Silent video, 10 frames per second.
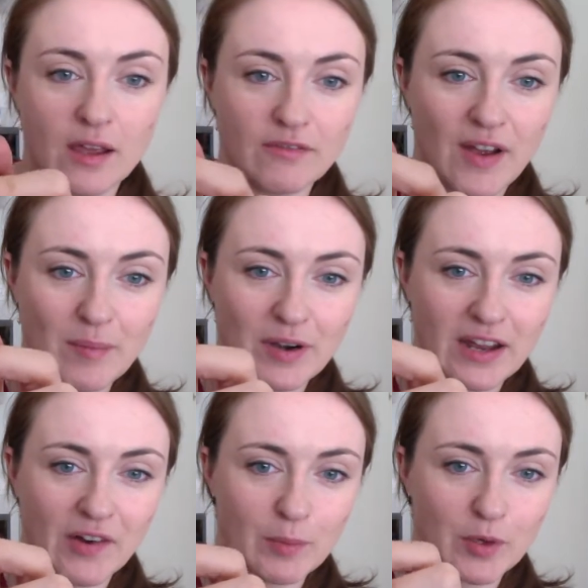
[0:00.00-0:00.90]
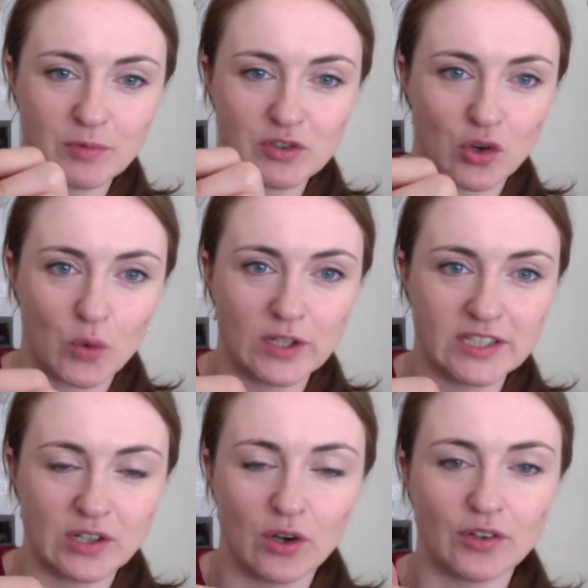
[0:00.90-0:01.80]
fabric here at the bottom, it's not quilting
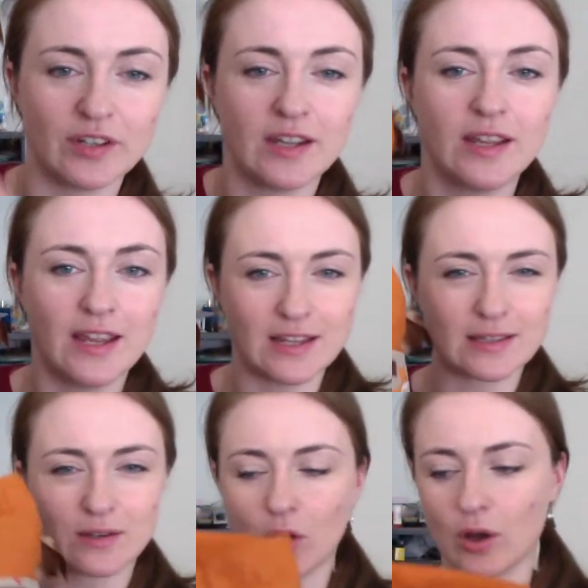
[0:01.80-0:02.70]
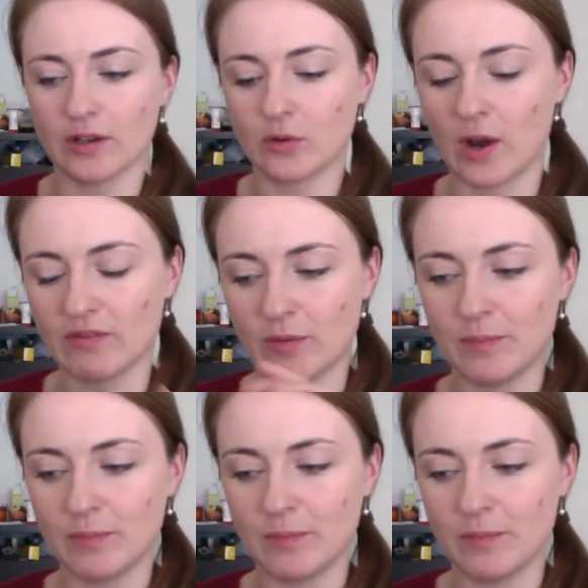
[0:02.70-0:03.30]
cotton, it's quite